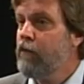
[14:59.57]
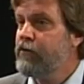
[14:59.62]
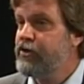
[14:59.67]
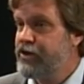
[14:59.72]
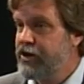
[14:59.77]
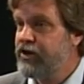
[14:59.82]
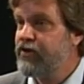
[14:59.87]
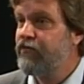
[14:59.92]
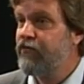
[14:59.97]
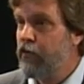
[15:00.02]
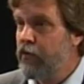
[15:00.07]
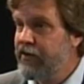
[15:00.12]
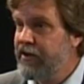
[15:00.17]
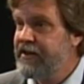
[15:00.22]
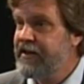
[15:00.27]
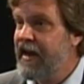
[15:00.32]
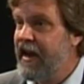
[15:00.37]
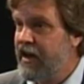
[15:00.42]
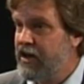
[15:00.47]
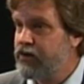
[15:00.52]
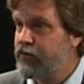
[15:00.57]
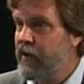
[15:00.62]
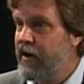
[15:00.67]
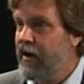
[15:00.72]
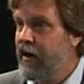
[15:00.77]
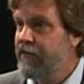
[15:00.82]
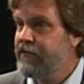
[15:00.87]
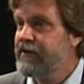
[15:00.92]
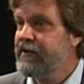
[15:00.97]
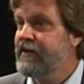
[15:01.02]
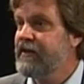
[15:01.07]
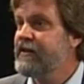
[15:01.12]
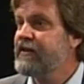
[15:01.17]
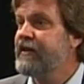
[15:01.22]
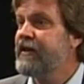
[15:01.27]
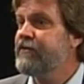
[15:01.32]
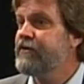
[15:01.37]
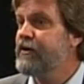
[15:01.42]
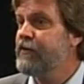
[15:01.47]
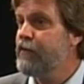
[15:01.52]
just for the tax write-offs, and this
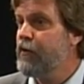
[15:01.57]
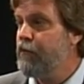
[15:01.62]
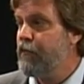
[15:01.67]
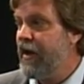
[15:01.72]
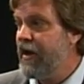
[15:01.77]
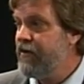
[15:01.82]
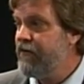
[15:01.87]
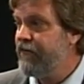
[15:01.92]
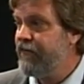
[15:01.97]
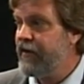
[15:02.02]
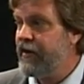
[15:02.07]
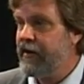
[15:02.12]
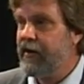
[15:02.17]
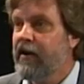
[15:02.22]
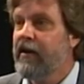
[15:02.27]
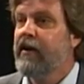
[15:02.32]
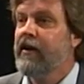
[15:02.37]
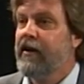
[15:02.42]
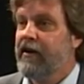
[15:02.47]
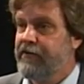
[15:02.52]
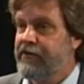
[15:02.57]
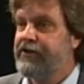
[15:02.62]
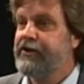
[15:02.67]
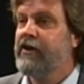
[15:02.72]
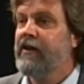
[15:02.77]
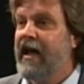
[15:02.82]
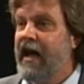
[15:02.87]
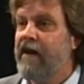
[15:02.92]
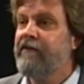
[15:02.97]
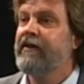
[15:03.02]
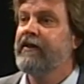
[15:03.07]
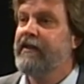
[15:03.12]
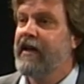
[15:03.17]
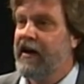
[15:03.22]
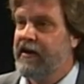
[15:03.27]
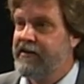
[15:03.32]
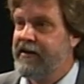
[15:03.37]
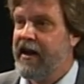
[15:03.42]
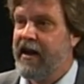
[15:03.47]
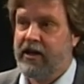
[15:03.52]
gives them the benefit of still having that
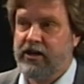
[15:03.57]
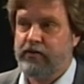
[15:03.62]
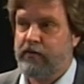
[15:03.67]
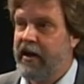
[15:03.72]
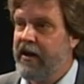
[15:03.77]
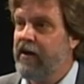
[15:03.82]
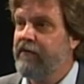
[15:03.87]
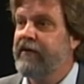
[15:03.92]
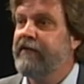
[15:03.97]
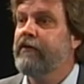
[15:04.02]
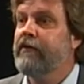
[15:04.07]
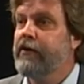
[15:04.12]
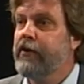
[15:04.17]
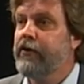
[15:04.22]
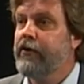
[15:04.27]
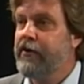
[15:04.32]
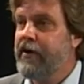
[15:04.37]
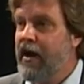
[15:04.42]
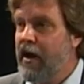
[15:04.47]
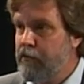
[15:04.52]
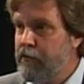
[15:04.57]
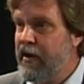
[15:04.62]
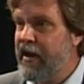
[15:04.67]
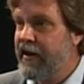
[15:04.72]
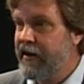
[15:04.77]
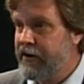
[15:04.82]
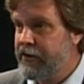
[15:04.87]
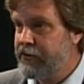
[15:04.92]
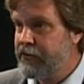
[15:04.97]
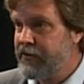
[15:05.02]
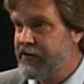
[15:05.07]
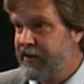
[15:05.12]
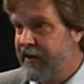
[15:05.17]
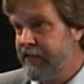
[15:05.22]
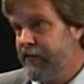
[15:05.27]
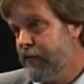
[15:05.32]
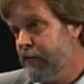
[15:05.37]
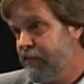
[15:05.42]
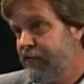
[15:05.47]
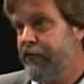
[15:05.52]
tax write-off even though they're not paying interest, giving
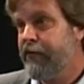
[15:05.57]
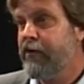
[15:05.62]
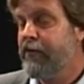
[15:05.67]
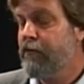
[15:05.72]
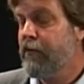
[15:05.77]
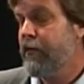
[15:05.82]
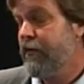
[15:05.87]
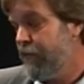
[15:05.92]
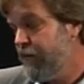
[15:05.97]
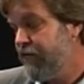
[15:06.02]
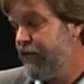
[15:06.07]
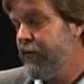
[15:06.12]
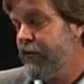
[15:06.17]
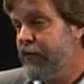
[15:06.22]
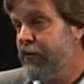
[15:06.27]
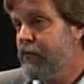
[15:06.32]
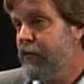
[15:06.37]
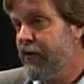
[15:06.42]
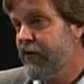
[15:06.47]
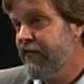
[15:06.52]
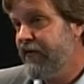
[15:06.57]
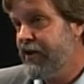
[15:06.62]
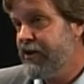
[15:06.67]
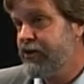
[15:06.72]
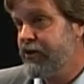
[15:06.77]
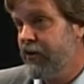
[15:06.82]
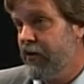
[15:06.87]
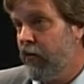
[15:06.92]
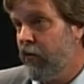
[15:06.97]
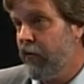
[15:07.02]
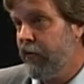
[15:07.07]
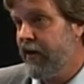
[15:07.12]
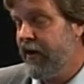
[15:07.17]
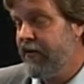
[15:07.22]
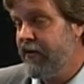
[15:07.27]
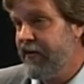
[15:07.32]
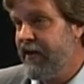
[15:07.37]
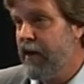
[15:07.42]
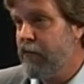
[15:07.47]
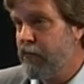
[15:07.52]
them further motivation to hold on to
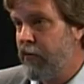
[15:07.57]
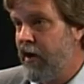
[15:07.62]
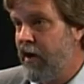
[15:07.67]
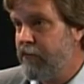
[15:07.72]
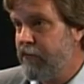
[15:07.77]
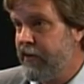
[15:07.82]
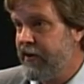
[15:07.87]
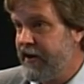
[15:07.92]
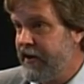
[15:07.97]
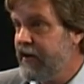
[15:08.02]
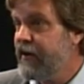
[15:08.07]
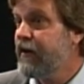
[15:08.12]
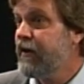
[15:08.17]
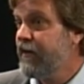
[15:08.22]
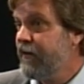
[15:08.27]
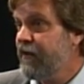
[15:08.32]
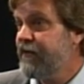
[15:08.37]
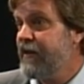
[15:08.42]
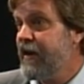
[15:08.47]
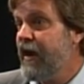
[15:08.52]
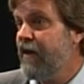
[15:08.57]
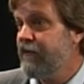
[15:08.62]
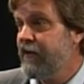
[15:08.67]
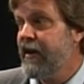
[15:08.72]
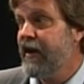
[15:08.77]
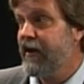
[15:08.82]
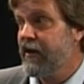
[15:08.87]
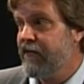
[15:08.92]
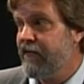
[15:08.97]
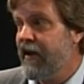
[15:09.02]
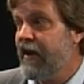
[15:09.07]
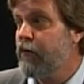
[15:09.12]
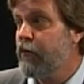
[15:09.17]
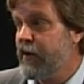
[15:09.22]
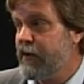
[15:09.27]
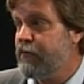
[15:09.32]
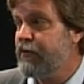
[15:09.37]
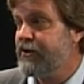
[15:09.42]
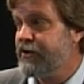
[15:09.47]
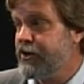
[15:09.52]
that property that they have a negative equity
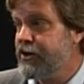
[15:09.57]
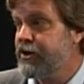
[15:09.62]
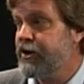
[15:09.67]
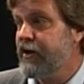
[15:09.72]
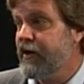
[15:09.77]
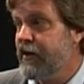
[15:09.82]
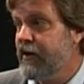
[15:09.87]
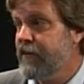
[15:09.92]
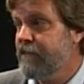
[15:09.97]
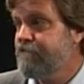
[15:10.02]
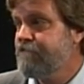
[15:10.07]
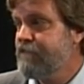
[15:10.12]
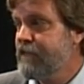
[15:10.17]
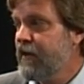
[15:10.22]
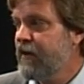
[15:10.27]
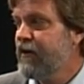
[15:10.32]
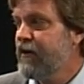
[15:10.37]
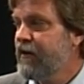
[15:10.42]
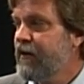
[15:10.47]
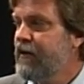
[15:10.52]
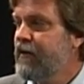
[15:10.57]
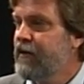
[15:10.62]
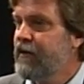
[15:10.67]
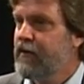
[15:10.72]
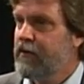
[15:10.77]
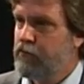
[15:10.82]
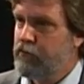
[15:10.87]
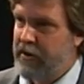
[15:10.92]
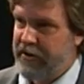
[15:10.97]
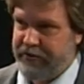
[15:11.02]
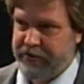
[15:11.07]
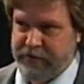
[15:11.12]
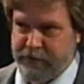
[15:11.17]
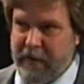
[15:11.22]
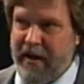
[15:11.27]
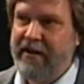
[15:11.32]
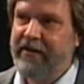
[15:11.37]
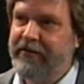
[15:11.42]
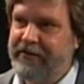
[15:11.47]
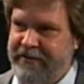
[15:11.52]
position in. But there's
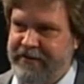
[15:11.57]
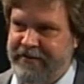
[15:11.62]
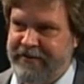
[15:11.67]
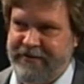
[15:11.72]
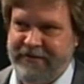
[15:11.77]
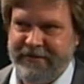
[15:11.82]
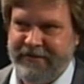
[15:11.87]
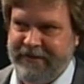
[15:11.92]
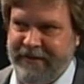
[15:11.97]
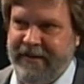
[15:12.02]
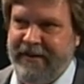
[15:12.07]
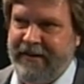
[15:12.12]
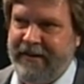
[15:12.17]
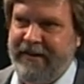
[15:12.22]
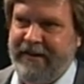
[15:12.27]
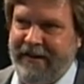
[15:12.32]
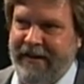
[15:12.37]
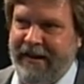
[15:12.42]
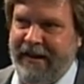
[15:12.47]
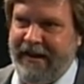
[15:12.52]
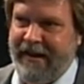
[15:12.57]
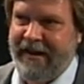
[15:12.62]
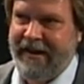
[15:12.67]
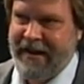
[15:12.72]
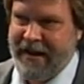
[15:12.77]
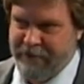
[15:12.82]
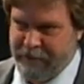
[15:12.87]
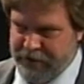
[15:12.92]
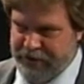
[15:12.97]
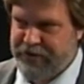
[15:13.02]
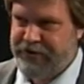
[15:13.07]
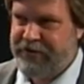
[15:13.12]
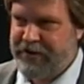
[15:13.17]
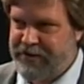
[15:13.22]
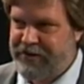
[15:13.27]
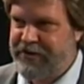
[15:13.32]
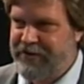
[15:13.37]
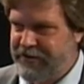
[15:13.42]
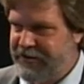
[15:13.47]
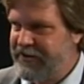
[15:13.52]
penalties and
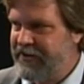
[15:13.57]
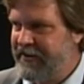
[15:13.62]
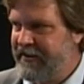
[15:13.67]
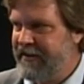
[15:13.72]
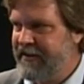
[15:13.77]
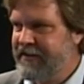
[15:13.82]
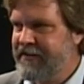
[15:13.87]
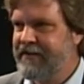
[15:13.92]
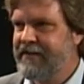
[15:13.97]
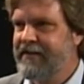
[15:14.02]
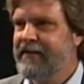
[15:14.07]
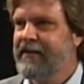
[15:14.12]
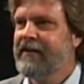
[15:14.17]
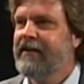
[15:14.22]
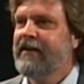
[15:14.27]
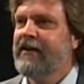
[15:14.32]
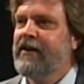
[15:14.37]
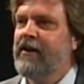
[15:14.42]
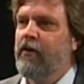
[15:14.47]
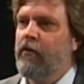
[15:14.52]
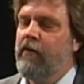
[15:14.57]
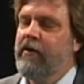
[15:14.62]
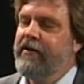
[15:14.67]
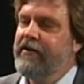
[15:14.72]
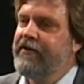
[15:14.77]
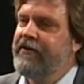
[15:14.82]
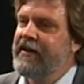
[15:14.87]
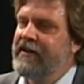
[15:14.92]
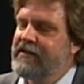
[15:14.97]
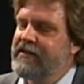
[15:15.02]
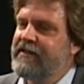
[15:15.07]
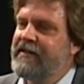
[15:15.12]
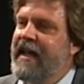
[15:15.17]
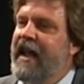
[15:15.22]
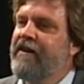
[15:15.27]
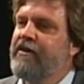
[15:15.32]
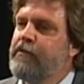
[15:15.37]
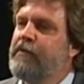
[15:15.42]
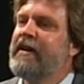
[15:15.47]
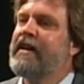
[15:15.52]
restrictions to this. One of the things is they have
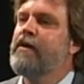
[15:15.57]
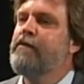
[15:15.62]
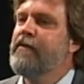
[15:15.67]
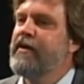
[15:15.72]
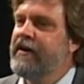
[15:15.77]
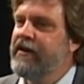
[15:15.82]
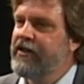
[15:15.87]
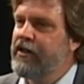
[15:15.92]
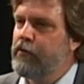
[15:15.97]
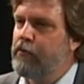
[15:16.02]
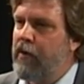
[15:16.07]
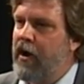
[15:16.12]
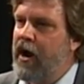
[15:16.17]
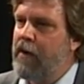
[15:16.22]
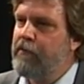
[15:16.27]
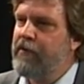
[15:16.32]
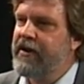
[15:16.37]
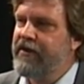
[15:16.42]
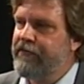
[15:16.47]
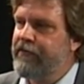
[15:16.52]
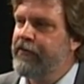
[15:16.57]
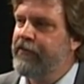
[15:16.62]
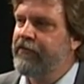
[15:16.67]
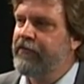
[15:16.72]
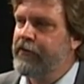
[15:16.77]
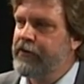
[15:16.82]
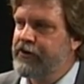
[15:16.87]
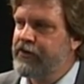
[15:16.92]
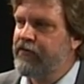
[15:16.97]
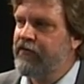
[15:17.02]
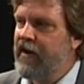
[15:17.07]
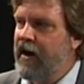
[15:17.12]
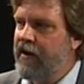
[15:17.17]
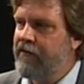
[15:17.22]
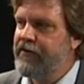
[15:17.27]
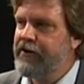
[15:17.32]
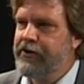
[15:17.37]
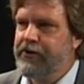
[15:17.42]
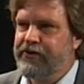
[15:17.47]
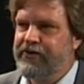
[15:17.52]
to be committed to the property for the first 5
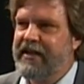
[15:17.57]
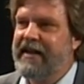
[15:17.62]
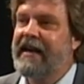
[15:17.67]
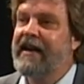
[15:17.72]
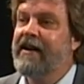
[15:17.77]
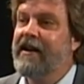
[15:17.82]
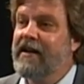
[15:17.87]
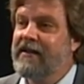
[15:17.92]
years. They cannot